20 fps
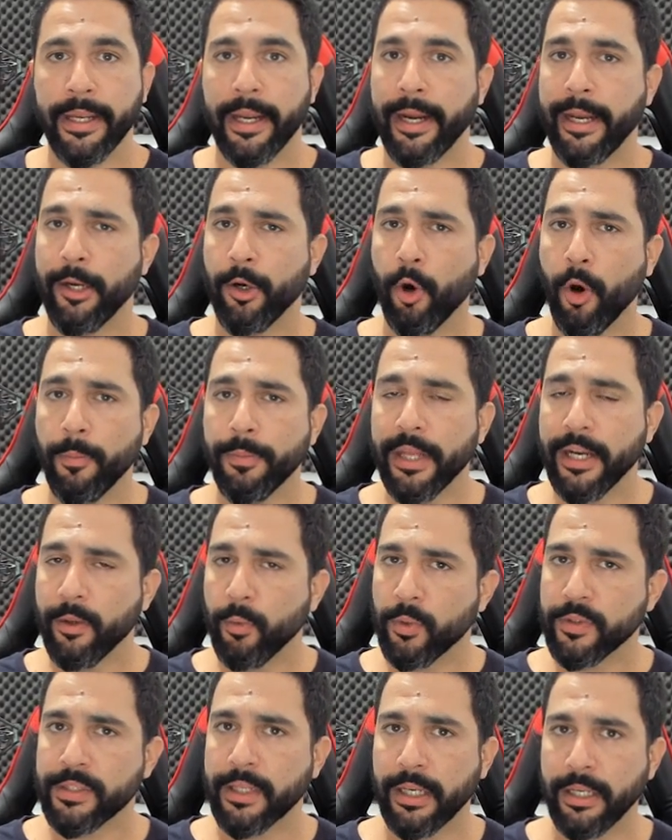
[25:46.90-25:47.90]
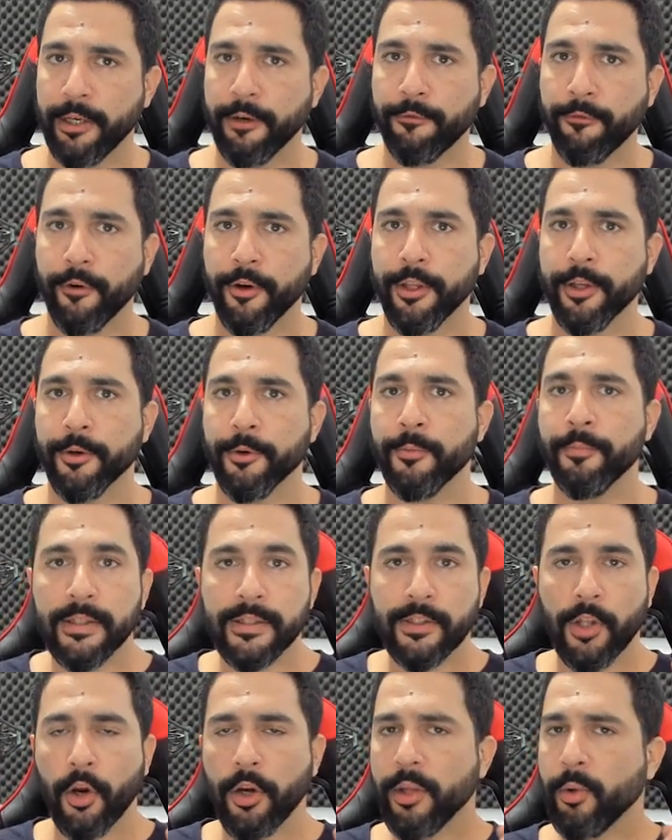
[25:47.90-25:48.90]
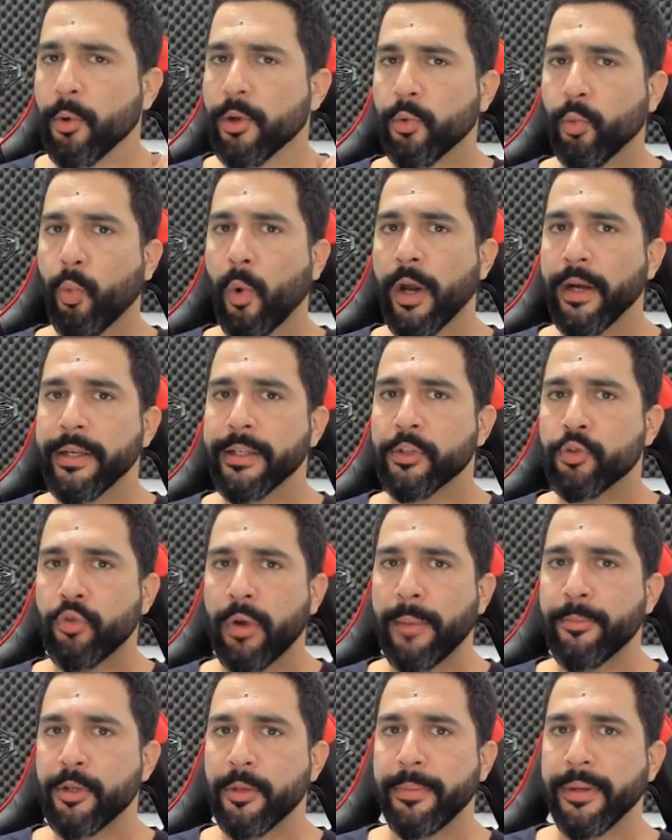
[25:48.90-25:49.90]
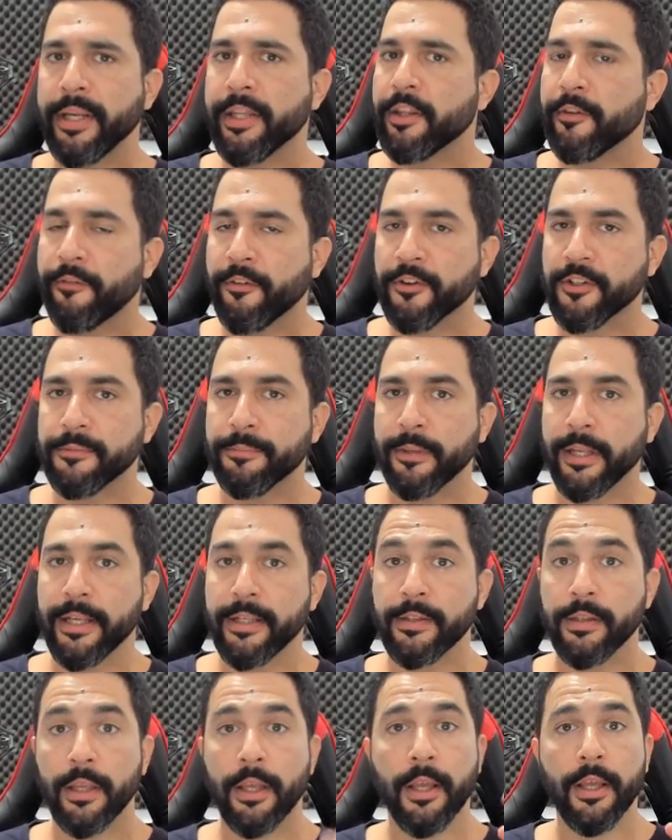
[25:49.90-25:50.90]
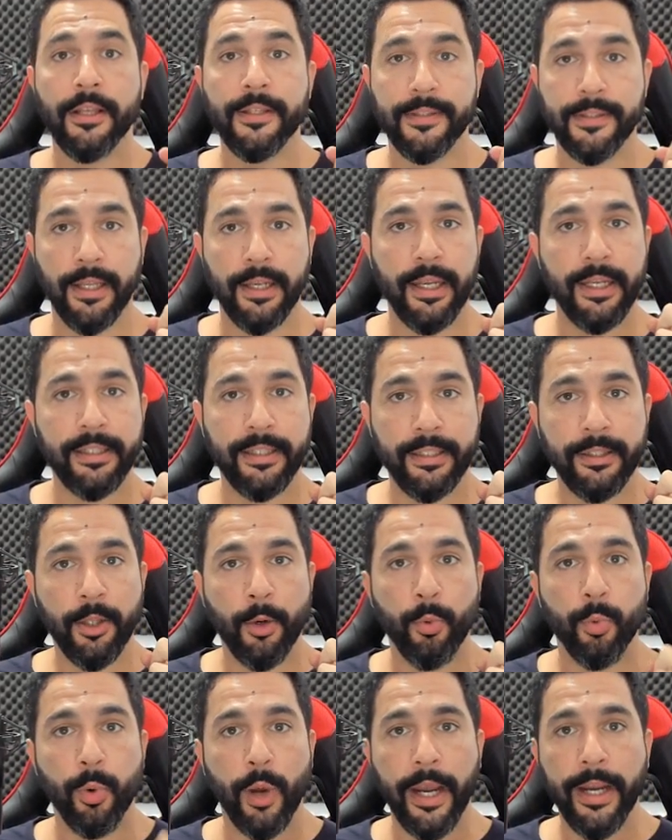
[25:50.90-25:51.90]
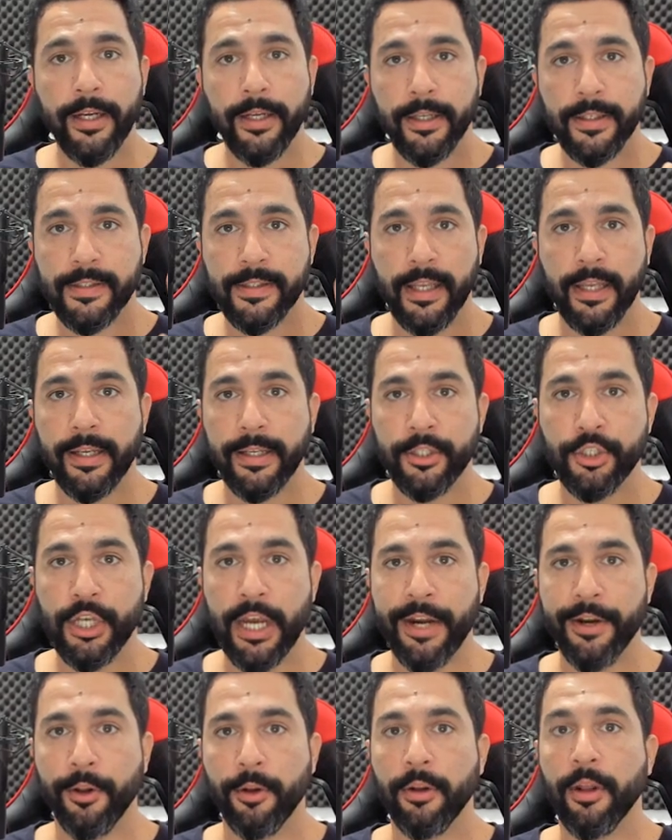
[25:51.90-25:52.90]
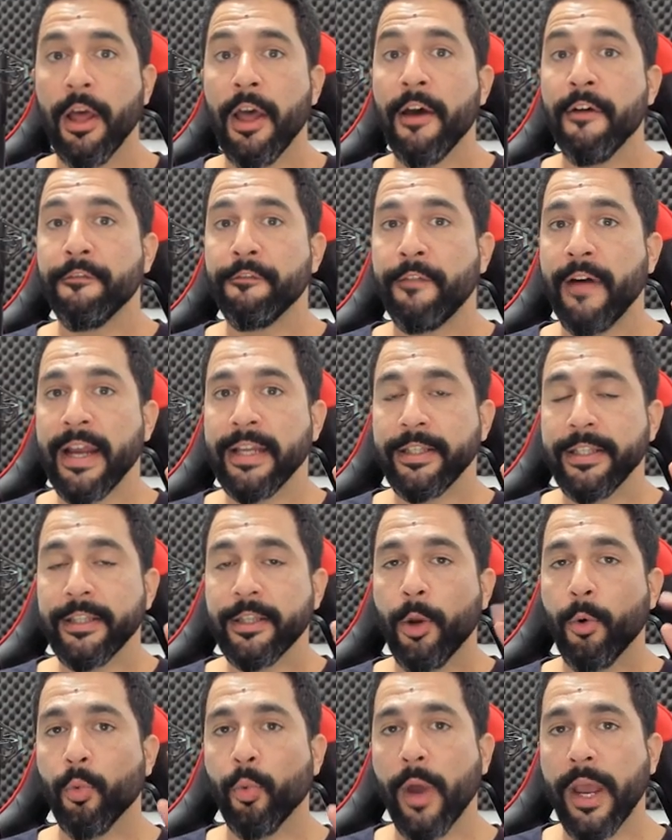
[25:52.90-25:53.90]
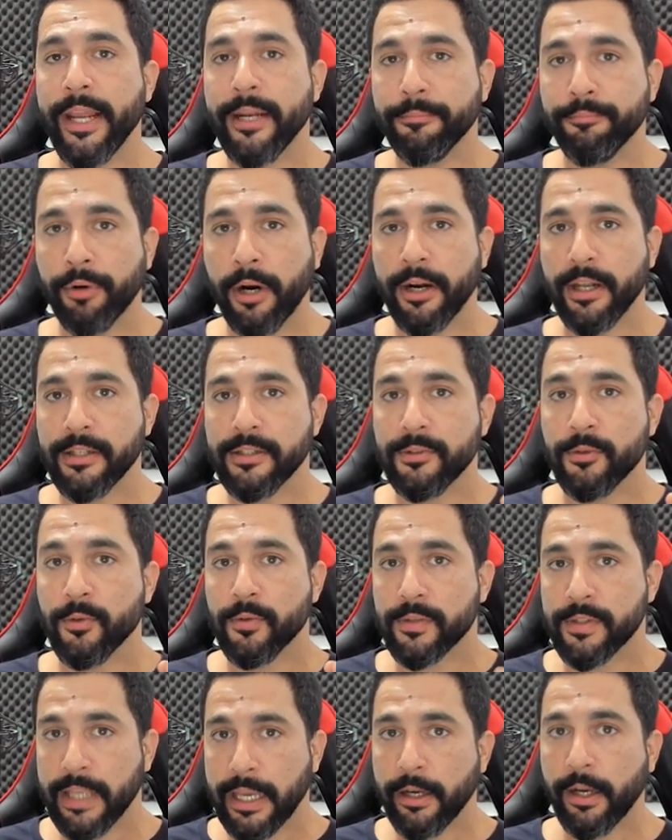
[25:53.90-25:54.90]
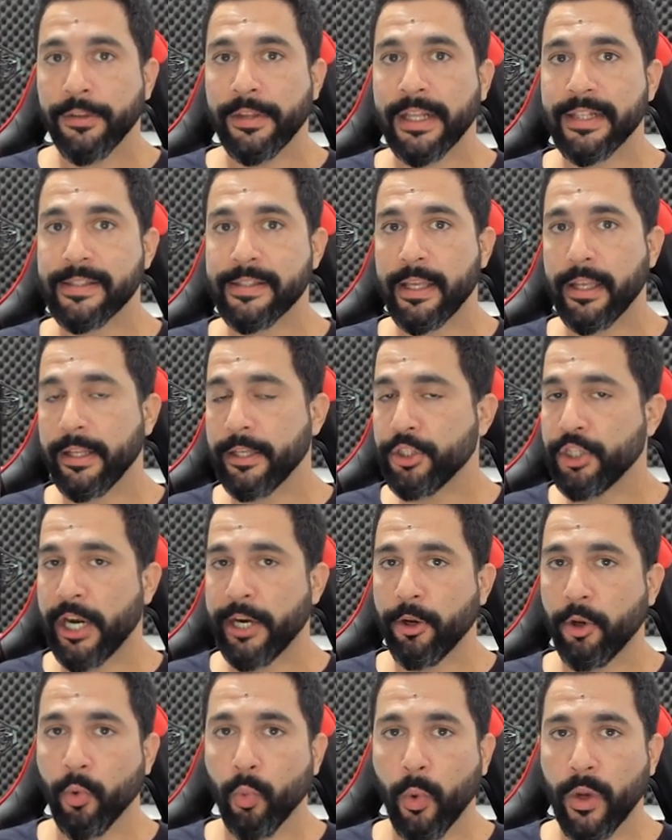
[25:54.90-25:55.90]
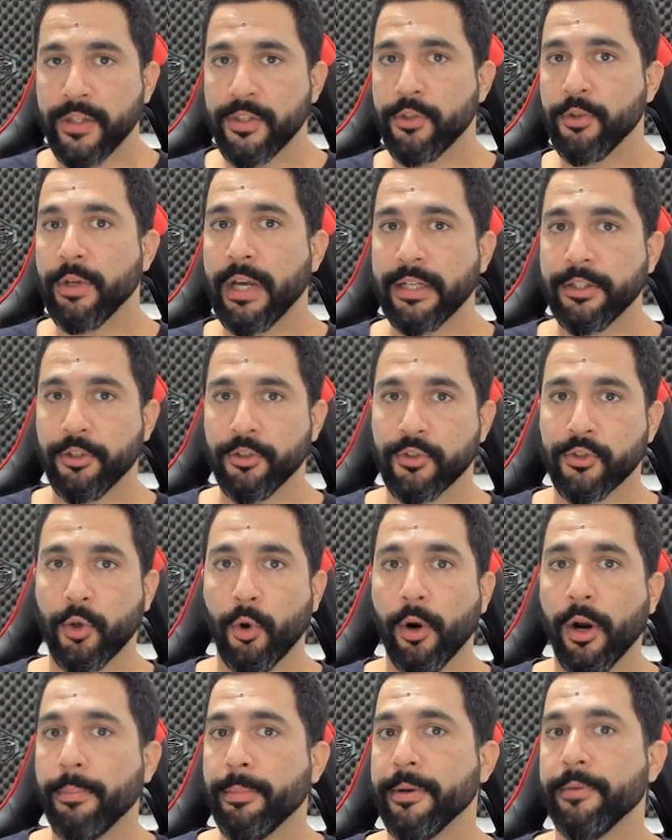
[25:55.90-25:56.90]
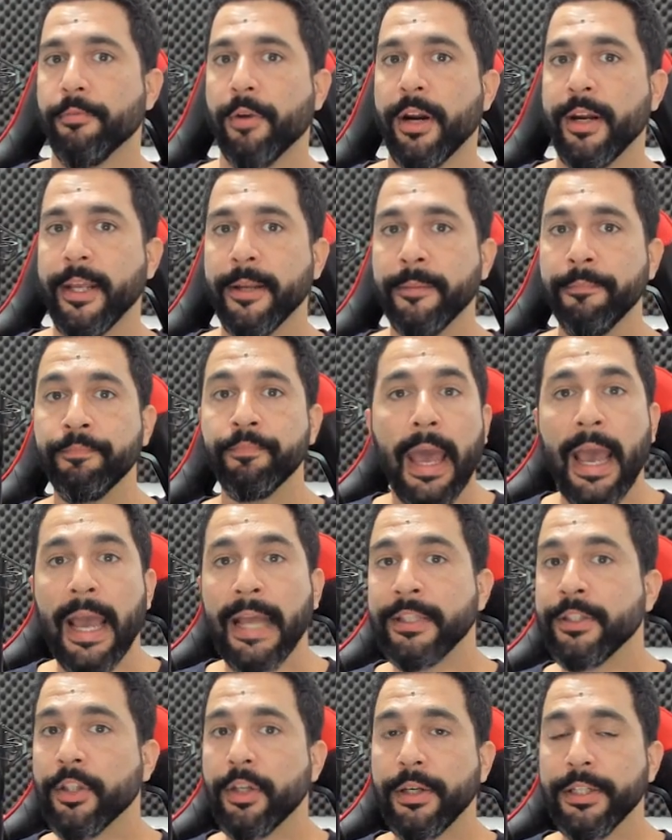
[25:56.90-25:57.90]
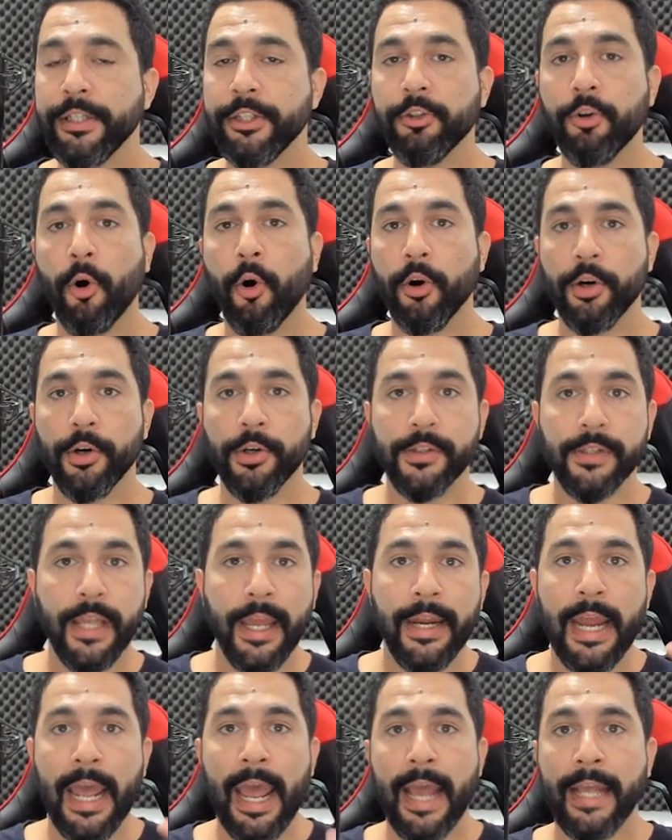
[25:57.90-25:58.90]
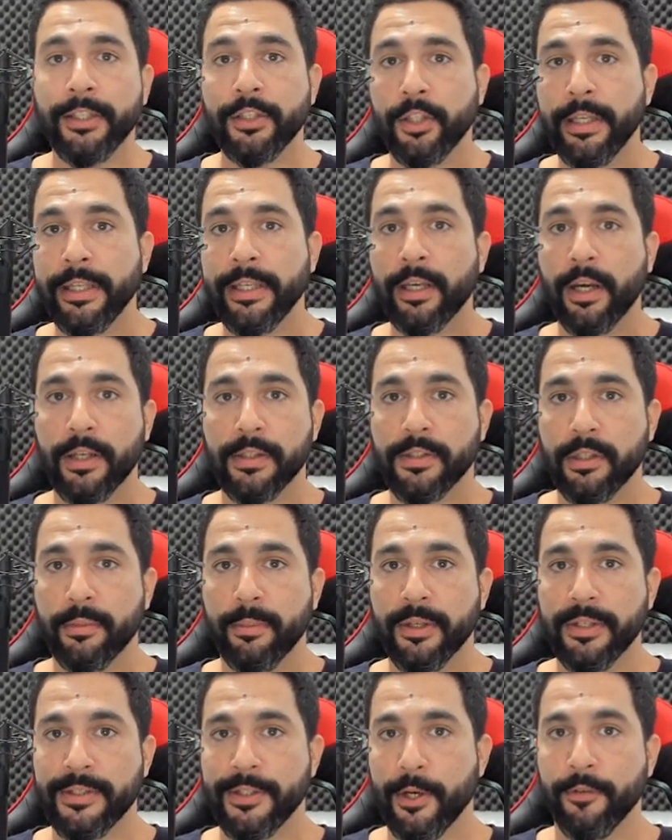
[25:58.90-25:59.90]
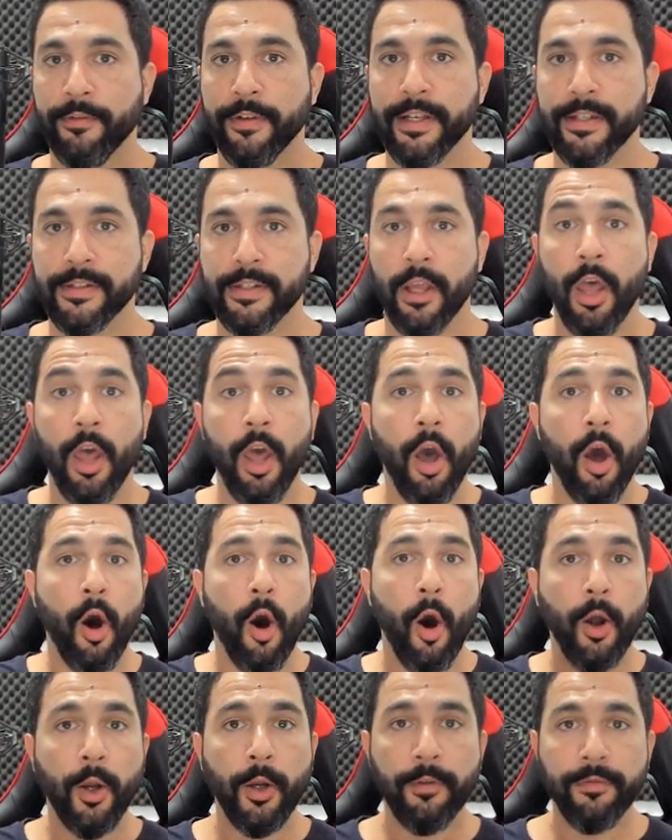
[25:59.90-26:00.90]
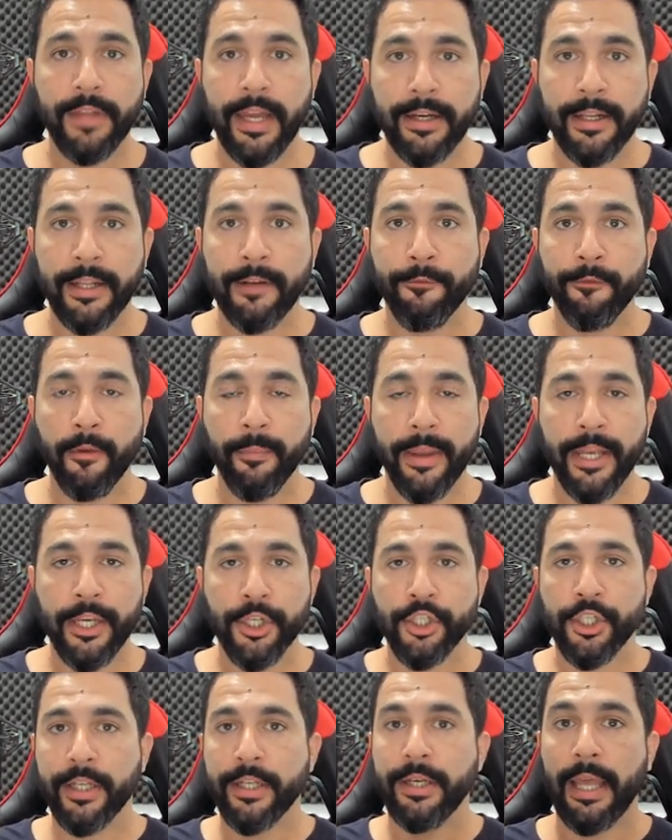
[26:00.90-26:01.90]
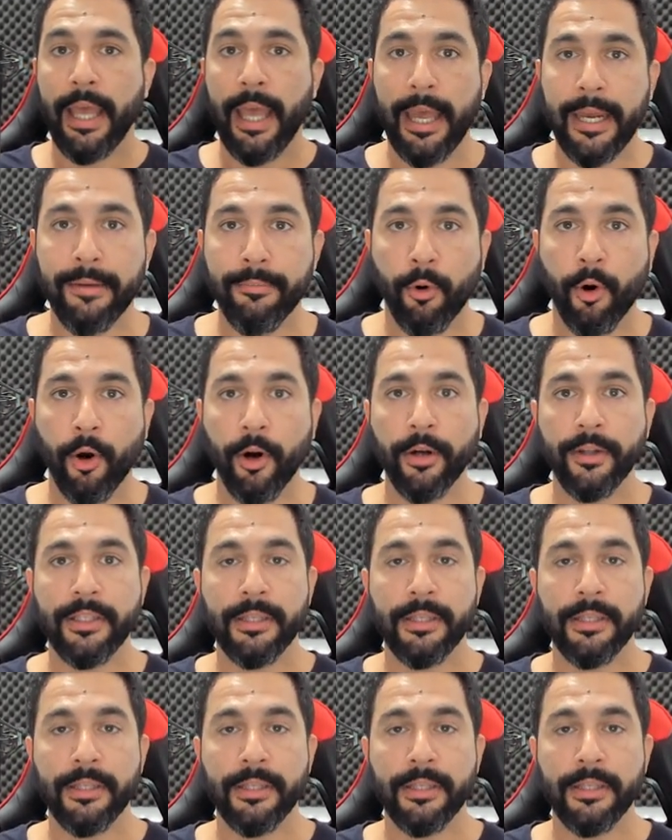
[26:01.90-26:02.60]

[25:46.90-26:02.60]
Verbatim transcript: and I hope that it was clear for you. Starting with what is dropshipping in the first place, selecting the right selling channel, finding the right products to sell on that selling channel once you got your store up and running, handling your orders, and handling customer service. All of that information and more,